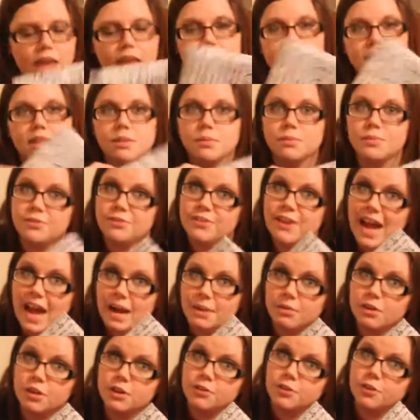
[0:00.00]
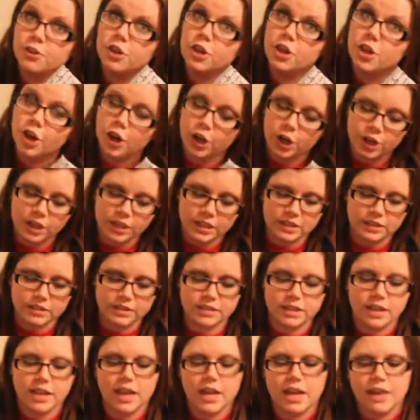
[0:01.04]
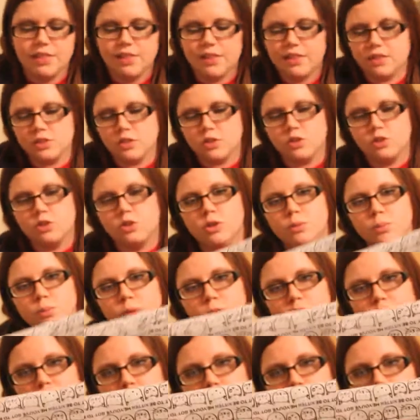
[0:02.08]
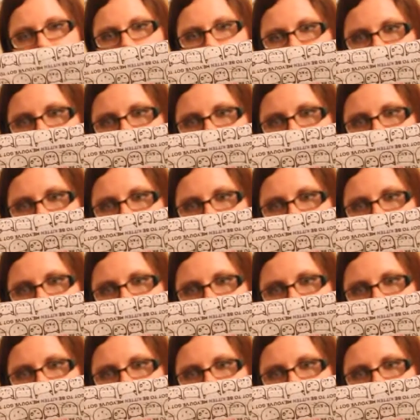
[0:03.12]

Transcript: and some fabric for the curtains. This is super cute. I